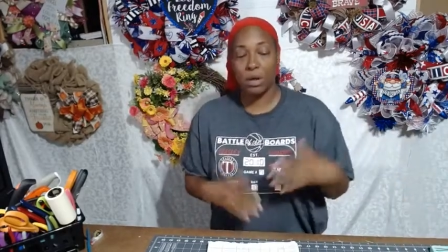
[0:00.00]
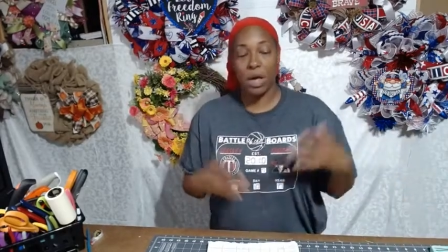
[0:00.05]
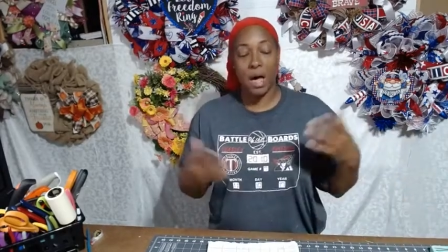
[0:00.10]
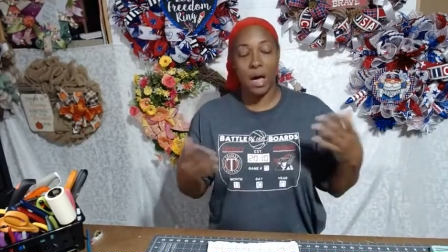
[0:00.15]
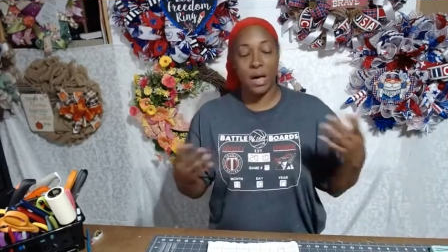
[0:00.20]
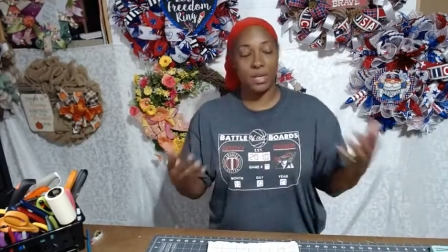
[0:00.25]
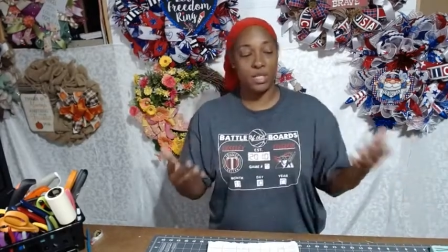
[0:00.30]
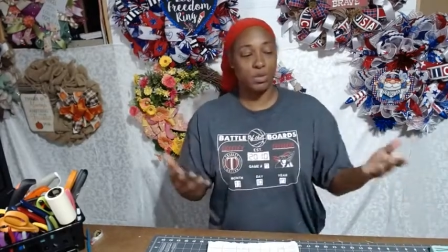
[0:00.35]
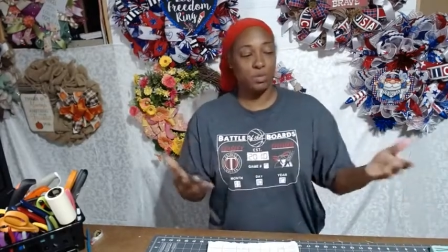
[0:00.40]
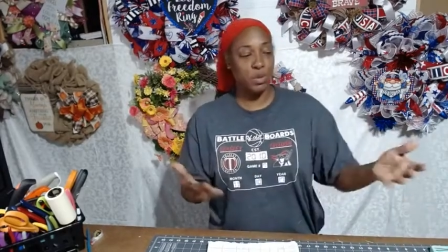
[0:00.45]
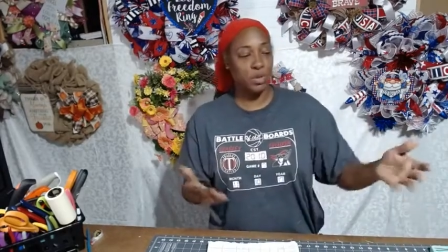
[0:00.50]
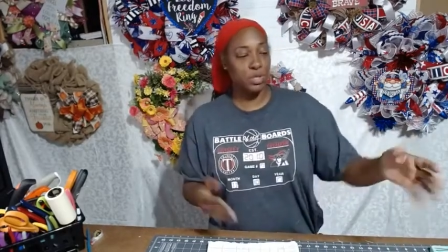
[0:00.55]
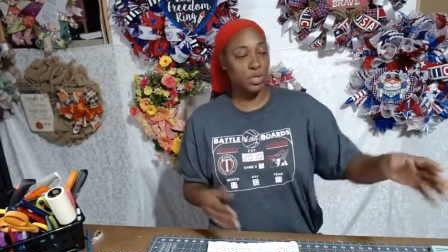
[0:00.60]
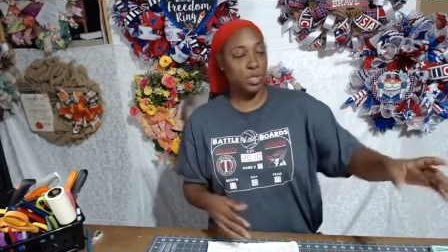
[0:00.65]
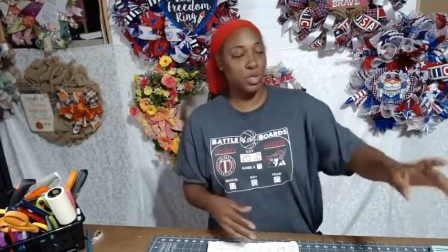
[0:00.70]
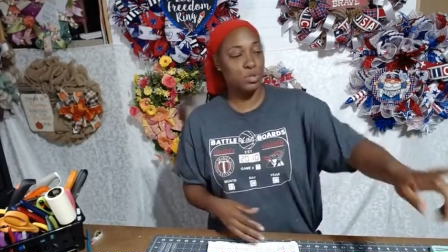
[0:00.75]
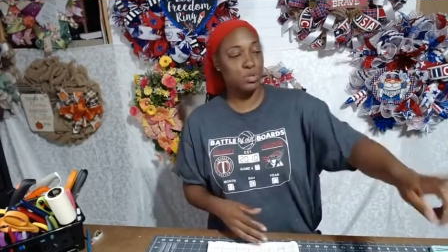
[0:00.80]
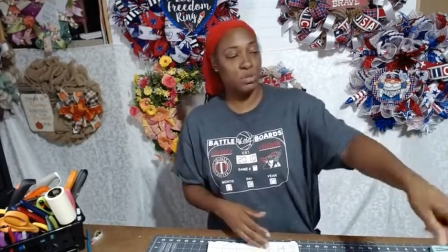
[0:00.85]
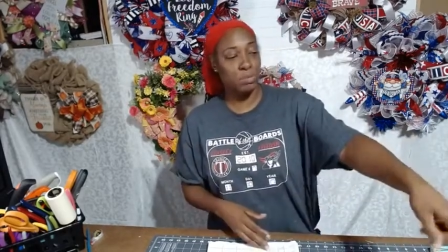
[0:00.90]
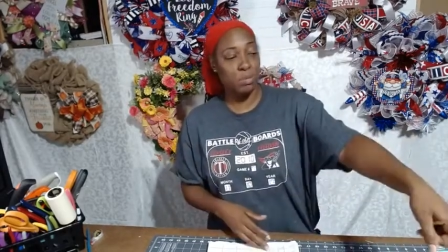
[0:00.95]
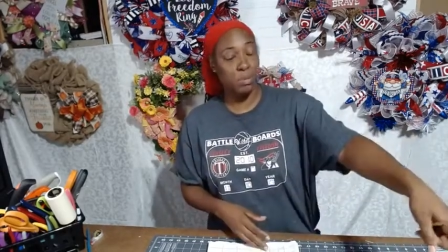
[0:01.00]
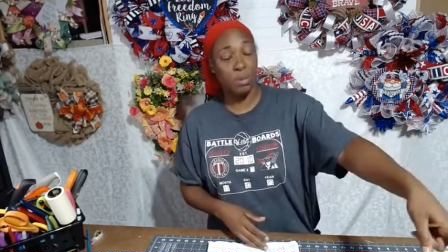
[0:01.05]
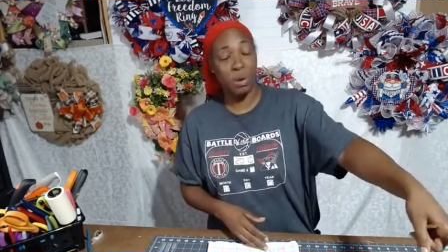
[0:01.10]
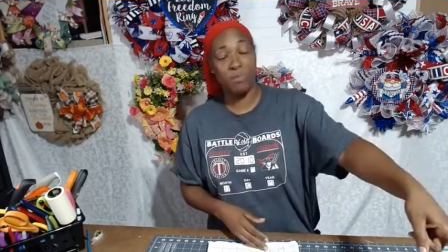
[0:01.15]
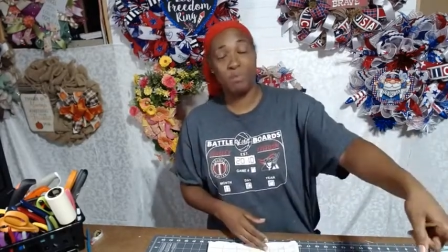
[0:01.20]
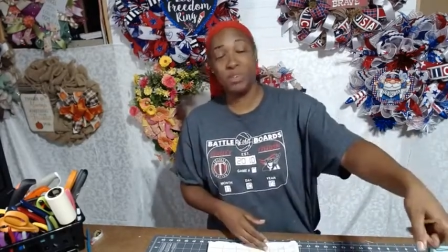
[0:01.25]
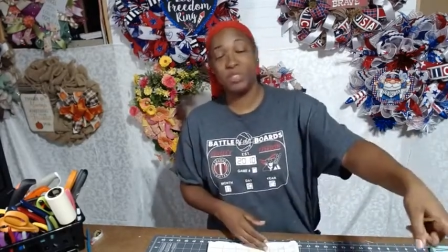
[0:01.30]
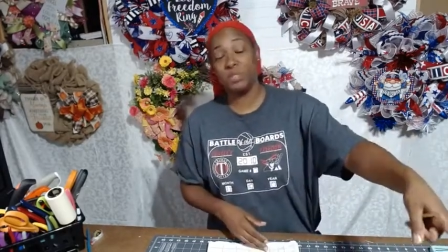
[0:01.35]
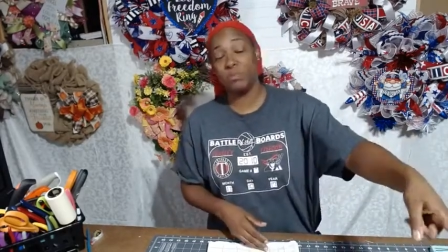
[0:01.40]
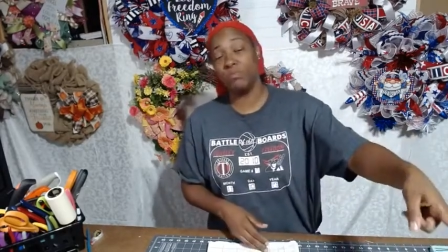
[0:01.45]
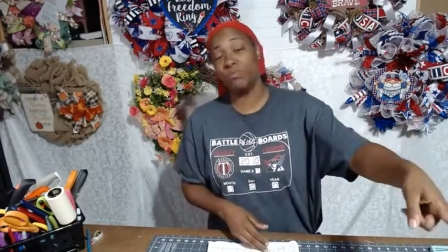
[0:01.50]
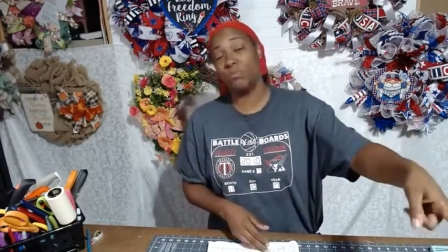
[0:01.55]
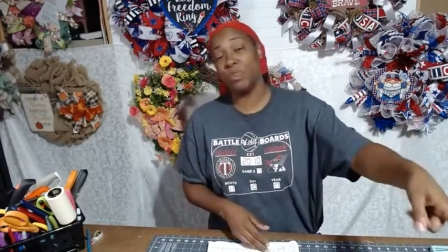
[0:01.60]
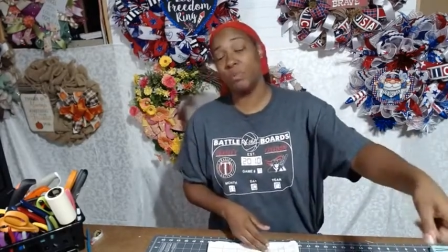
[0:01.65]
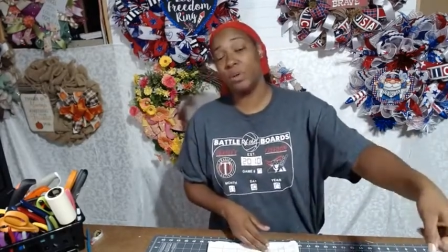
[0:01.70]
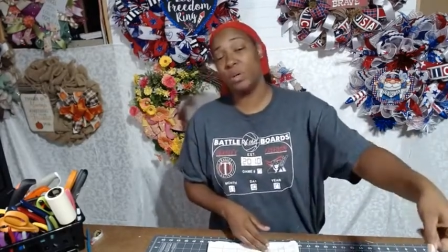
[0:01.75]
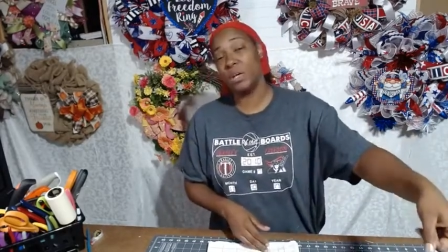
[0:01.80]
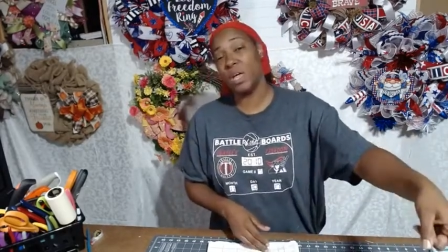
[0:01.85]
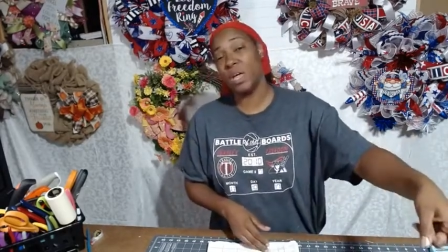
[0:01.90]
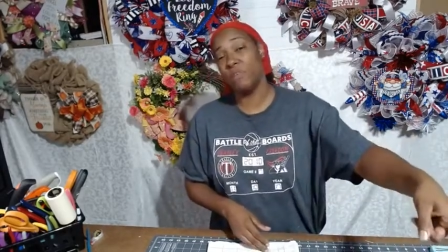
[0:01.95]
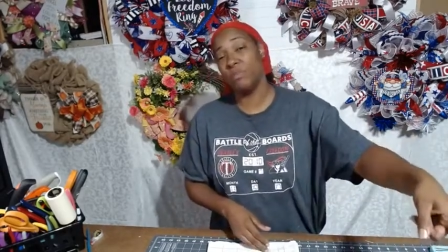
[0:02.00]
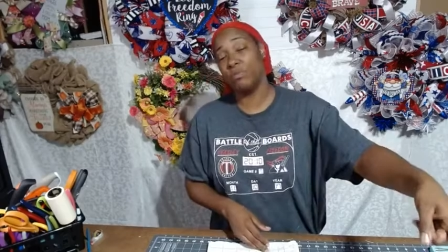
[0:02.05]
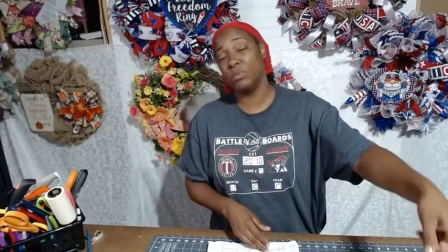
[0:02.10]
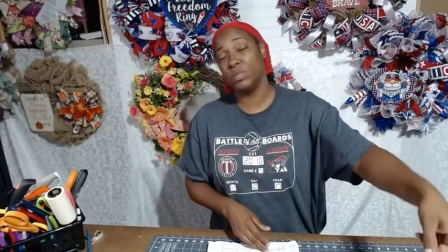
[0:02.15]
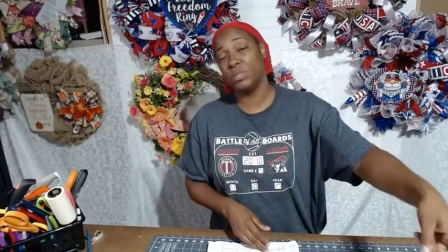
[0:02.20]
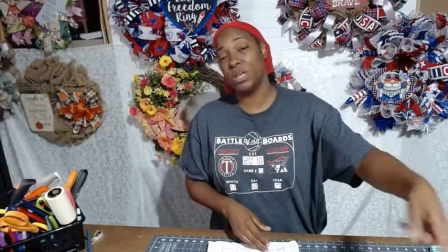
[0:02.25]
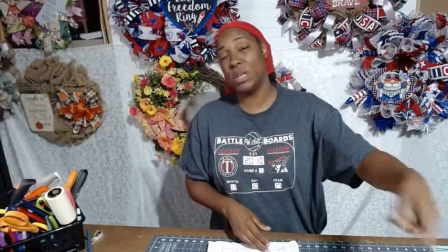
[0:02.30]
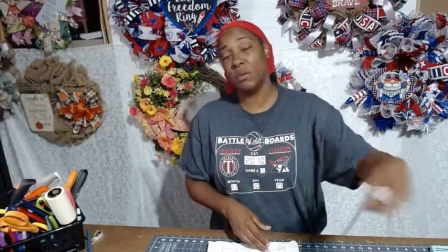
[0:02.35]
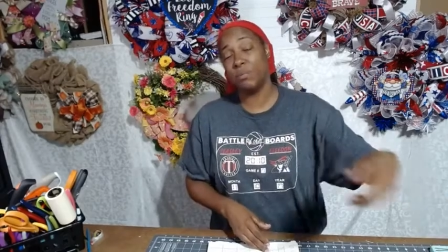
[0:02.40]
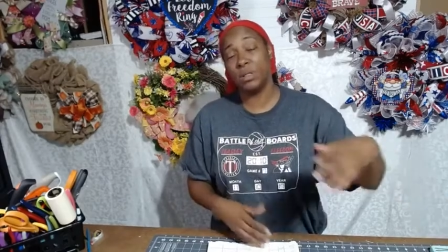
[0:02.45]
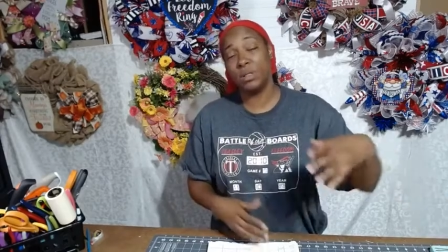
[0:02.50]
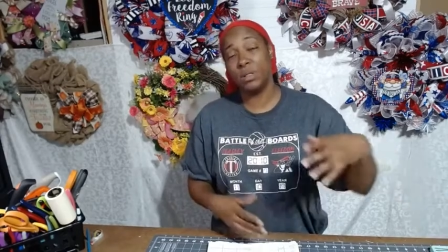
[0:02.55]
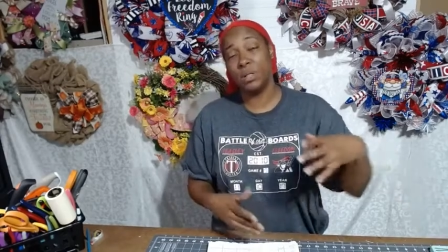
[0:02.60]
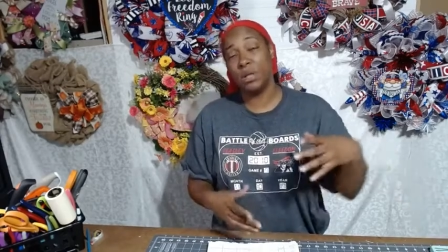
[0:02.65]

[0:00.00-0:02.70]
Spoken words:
I expressed to you some of my ribbon came from Sam's